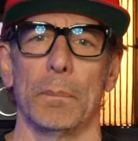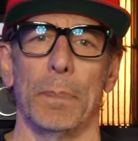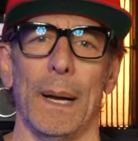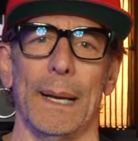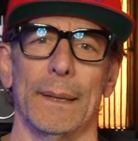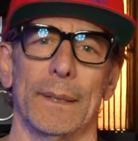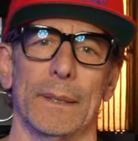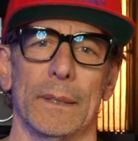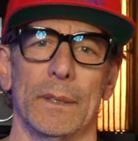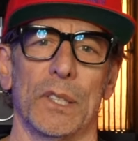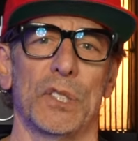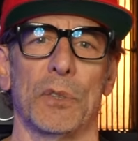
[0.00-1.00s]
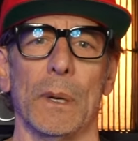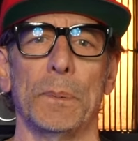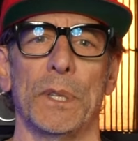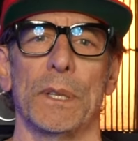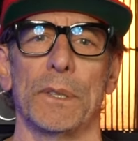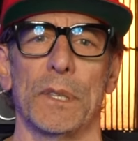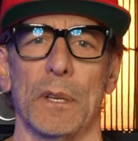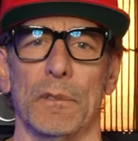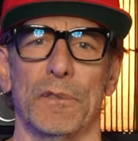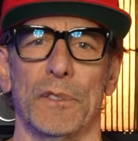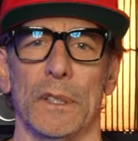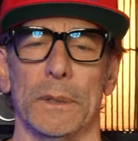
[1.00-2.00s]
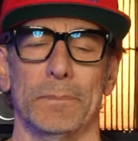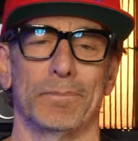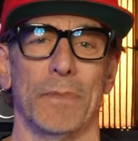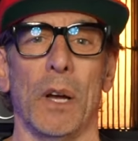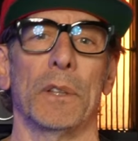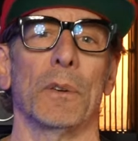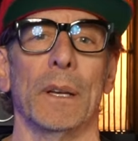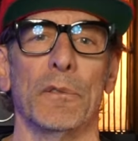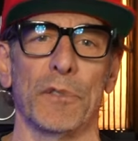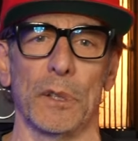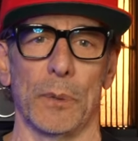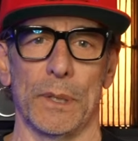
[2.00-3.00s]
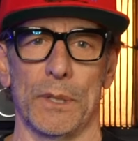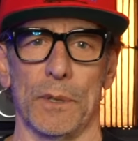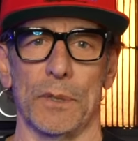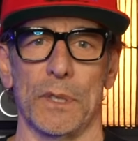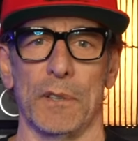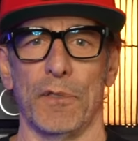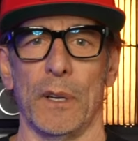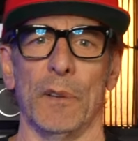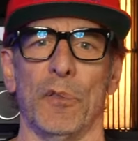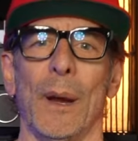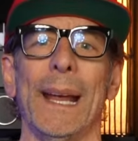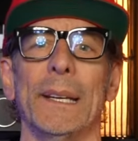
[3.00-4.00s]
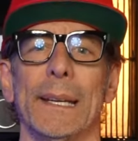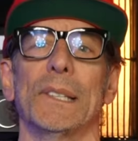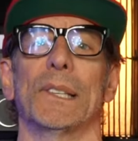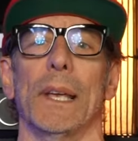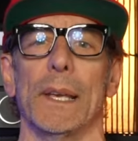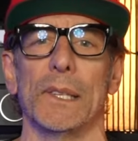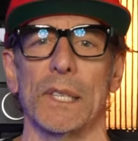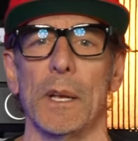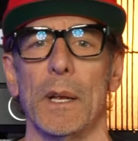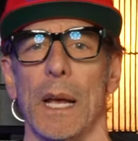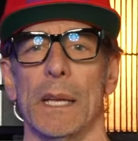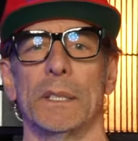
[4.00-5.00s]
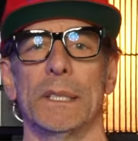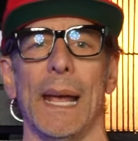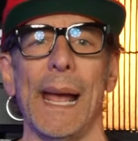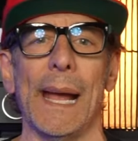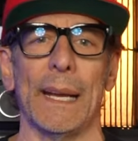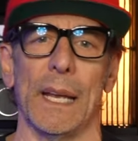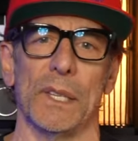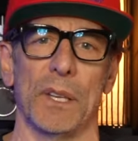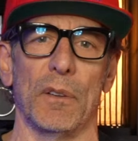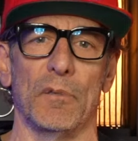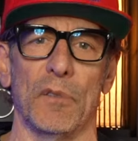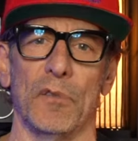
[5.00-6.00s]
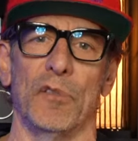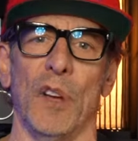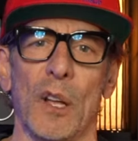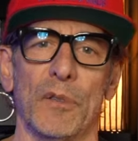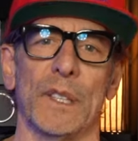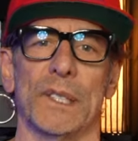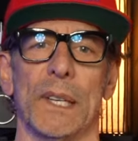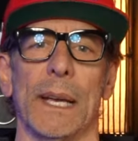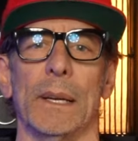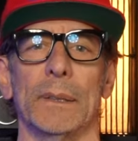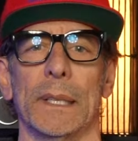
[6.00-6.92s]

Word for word: by the descriptions of other influencers. If Randy says a DAC has a velvet sound,